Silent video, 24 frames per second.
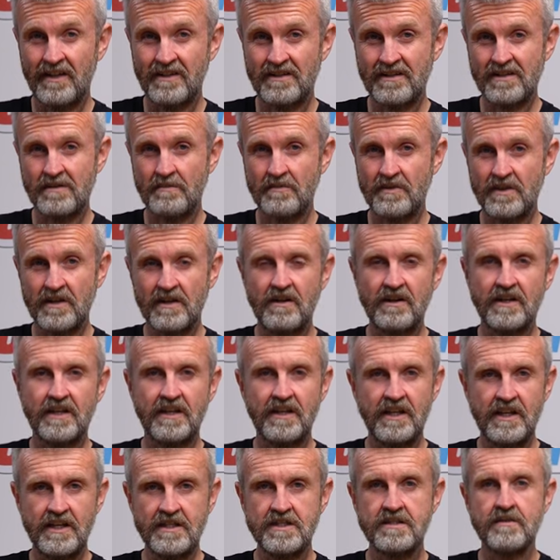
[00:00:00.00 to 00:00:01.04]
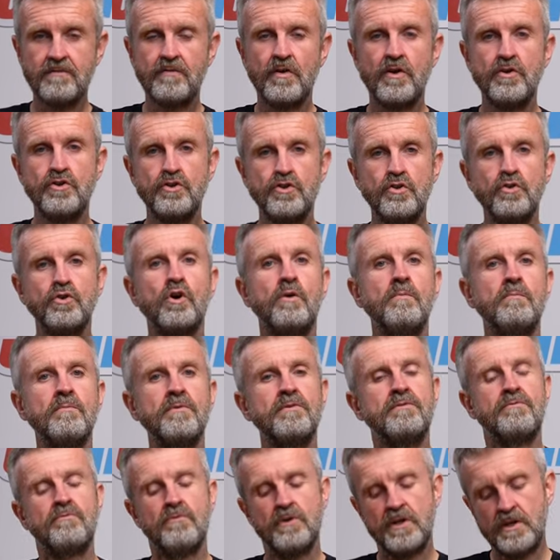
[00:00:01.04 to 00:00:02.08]
and something like an Interphone UCOM
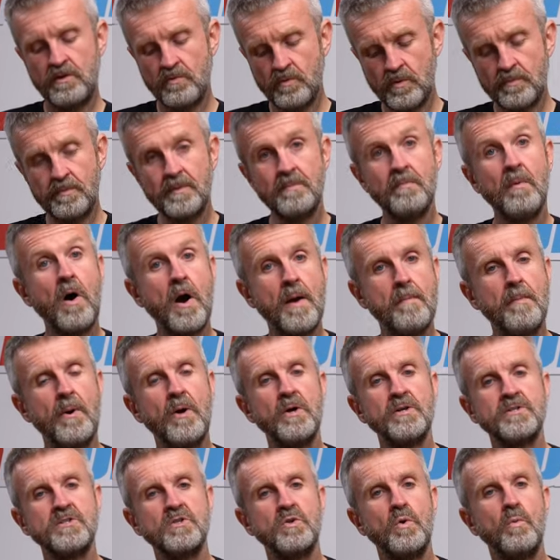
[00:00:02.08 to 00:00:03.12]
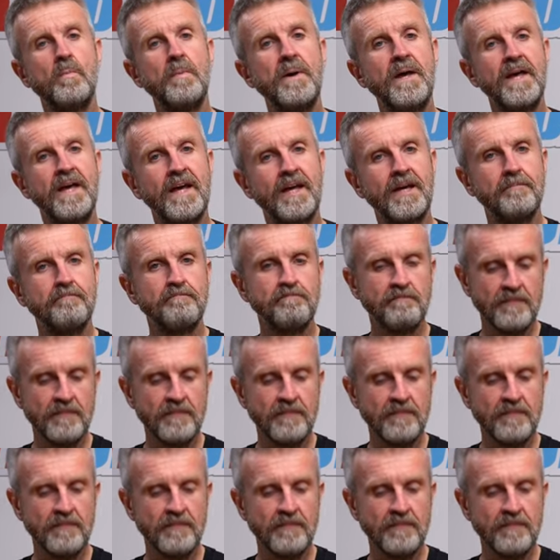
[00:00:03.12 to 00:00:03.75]
3 would be my personal pick.